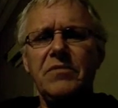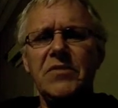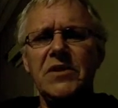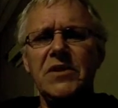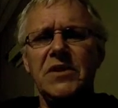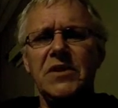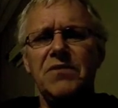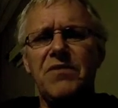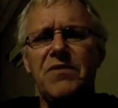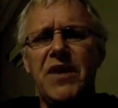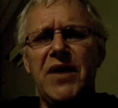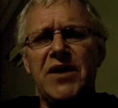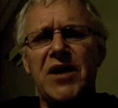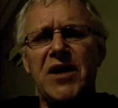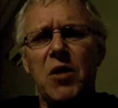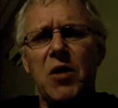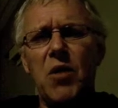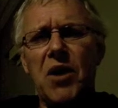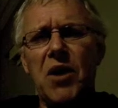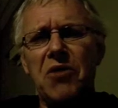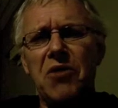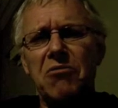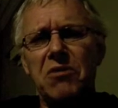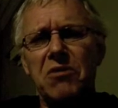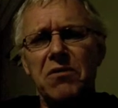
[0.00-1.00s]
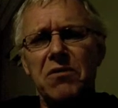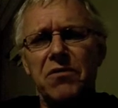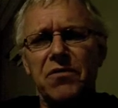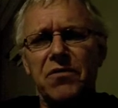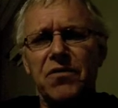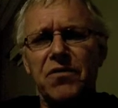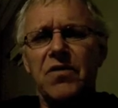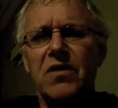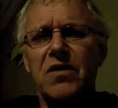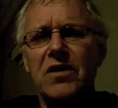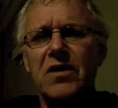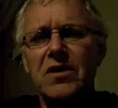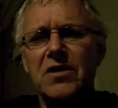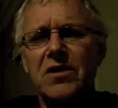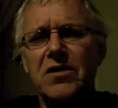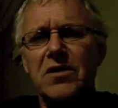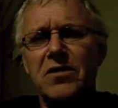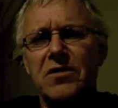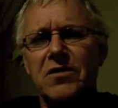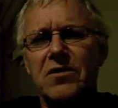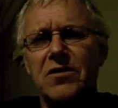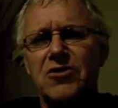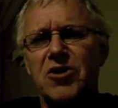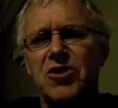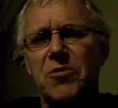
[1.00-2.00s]
In fact, I wonder if
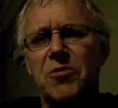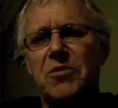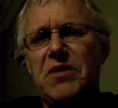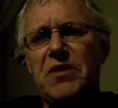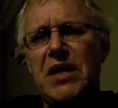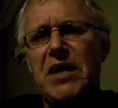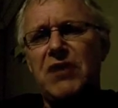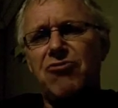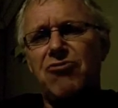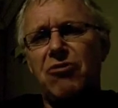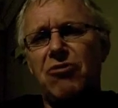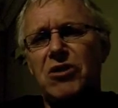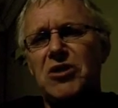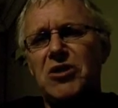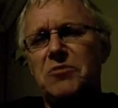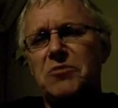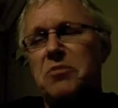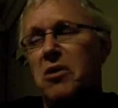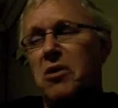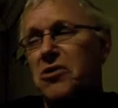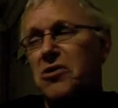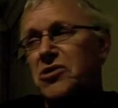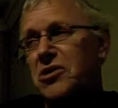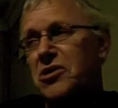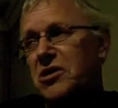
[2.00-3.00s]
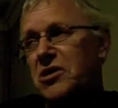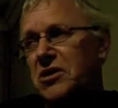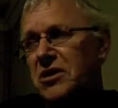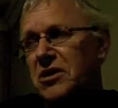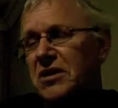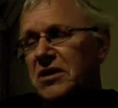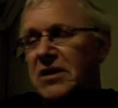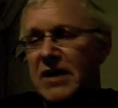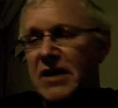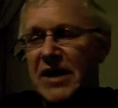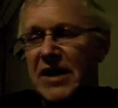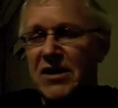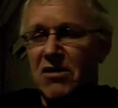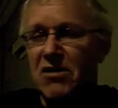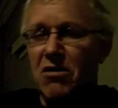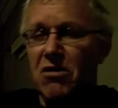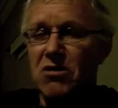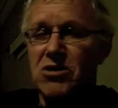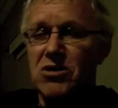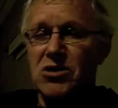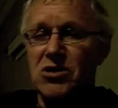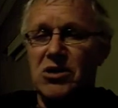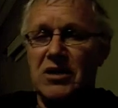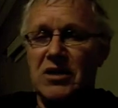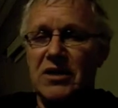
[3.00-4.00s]
the supernatural is posited
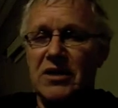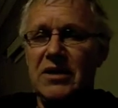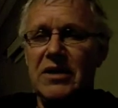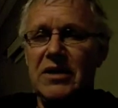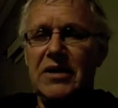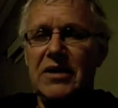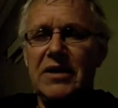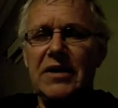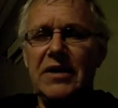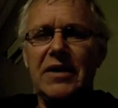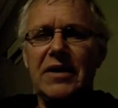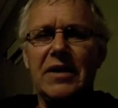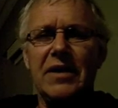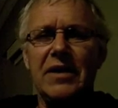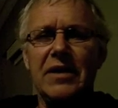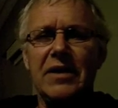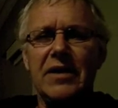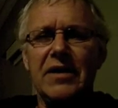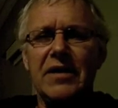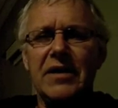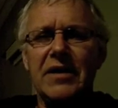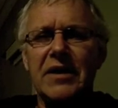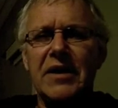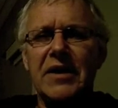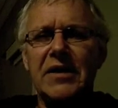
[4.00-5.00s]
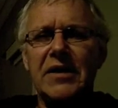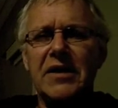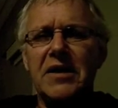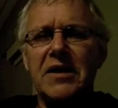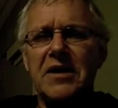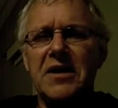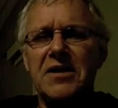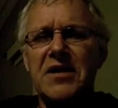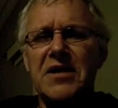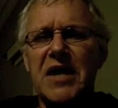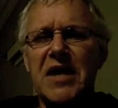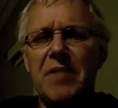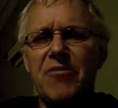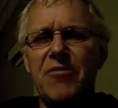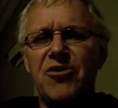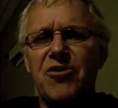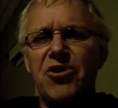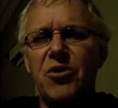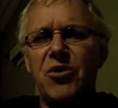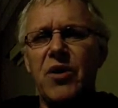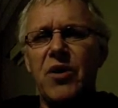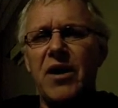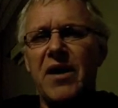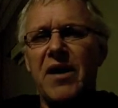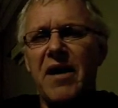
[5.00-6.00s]
unconsciously in an attempt
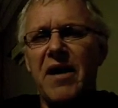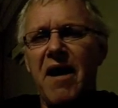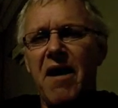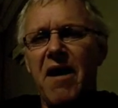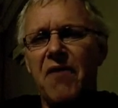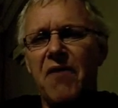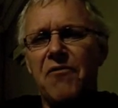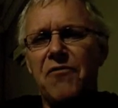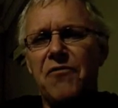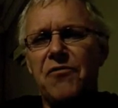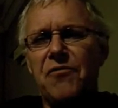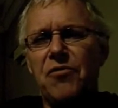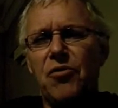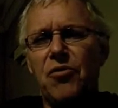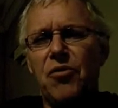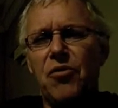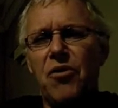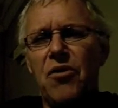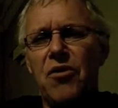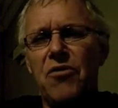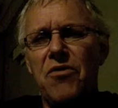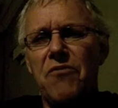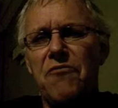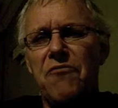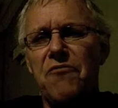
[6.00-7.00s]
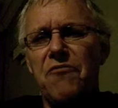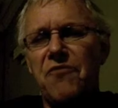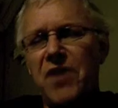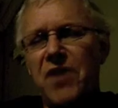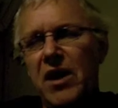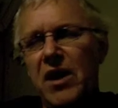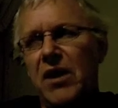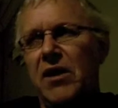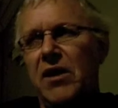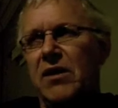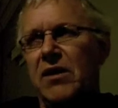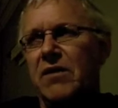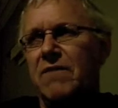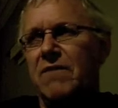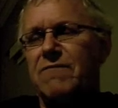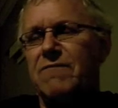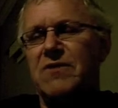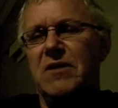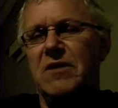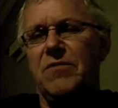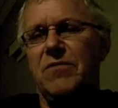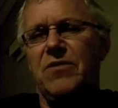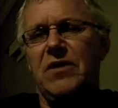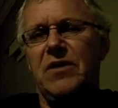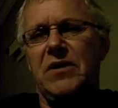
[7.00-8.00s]
to account for the feeling of
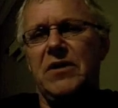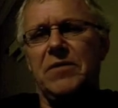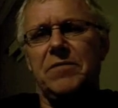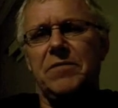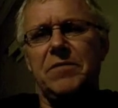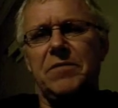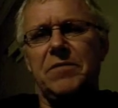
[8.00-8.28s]
something.